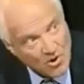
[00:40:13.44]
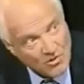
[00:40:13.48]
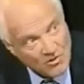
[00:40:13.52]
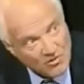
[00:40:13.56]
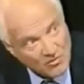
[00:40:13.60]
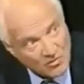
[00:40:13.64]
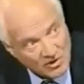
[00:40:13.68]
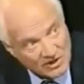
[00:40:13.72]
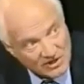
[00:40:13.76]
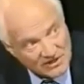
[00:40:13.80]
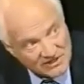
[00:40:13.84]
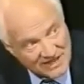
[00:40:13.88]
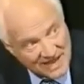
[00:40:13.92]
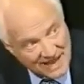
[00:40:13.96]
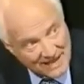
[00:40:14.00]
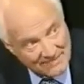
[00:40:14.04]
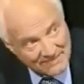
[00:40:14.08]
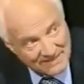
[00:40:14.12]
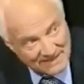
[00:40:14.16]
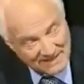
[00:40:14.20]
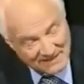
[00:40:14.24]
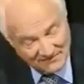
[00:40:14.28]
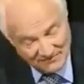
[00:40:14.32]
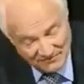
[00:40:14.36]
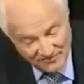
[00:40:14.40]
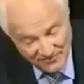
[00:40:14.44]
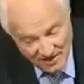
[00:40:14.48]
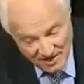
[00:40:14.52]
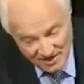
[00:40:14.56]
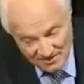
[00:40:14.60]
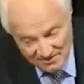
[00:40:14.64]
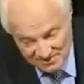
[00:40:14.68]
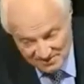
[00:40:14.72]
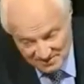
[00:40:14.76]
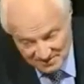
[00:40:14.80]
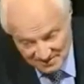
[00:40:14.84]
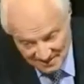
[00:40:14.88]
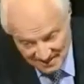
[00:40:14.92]
What is happening in
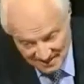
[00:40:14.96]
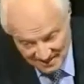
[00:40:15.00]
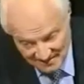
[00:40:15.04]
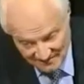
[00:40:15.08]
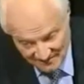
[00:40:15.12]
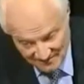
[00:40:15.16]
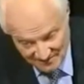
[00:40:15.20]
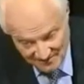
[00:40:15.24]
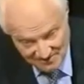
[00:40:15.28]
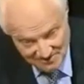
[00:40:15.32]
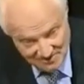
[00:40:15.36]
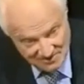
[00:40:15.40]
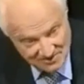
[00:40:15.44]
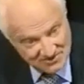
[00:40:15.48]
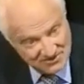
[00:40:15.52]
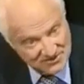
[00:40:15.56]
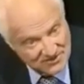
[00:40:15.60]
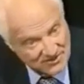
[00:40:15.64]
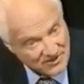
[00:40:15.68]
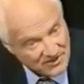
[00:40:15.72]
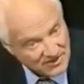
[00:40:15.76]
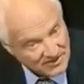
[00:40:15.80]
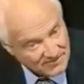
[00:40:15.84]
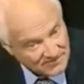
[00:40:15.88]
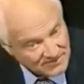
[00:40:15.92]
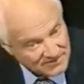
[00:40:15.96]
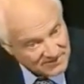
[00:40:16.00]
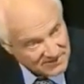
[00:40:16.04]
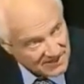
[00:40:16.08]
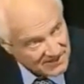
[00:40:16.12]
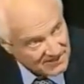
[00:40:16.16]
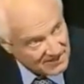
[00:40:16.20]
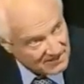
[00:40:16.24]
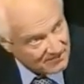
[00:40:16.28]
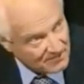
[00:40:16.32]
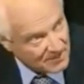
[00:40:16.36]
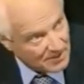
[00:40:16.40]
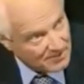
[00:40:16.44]
France today, for instance,
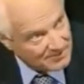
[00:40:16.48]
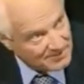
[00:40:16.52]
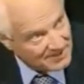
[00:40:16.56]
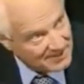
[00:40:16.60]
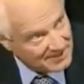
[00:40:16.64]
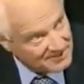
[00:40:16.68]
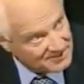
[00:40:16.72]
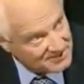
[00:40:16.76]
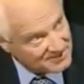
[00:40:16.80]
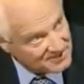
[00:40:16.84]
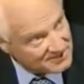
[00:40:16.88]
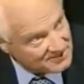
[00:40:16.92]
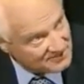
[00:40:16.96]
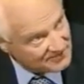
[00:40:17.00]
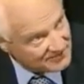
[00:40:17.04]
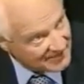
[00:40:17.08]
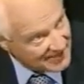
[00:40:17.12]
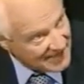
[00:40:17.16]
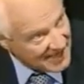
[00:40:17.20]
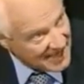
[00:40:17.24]
30% of the population is